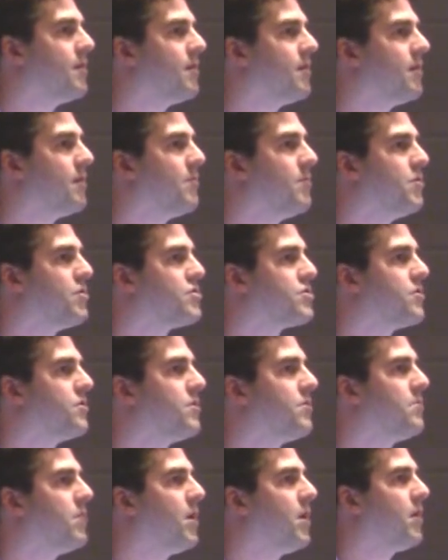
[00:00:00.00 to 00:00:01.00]
Our most
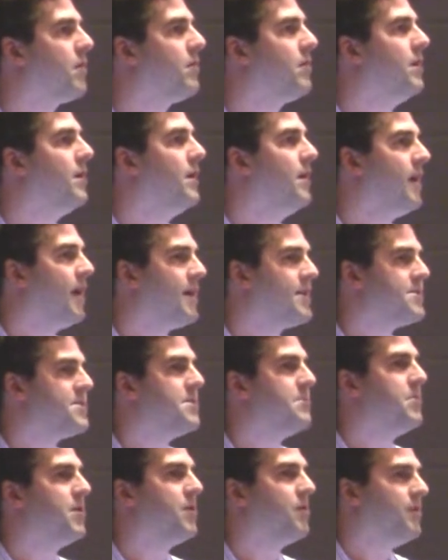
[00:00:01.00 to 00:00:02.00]
current model has
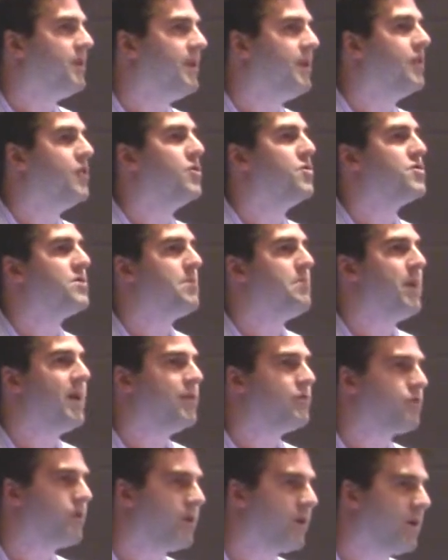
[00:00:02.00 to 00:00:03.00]
the ability to do some
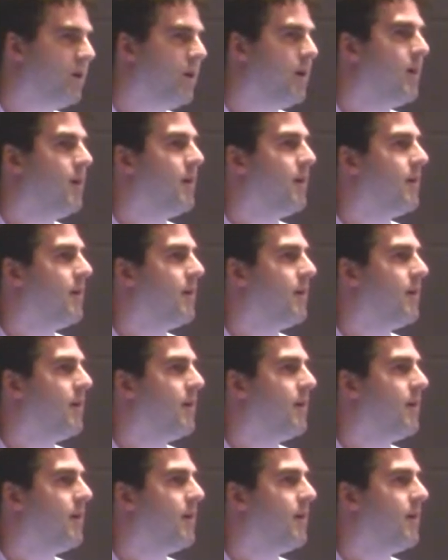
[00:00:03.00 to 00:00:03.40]
mentoring.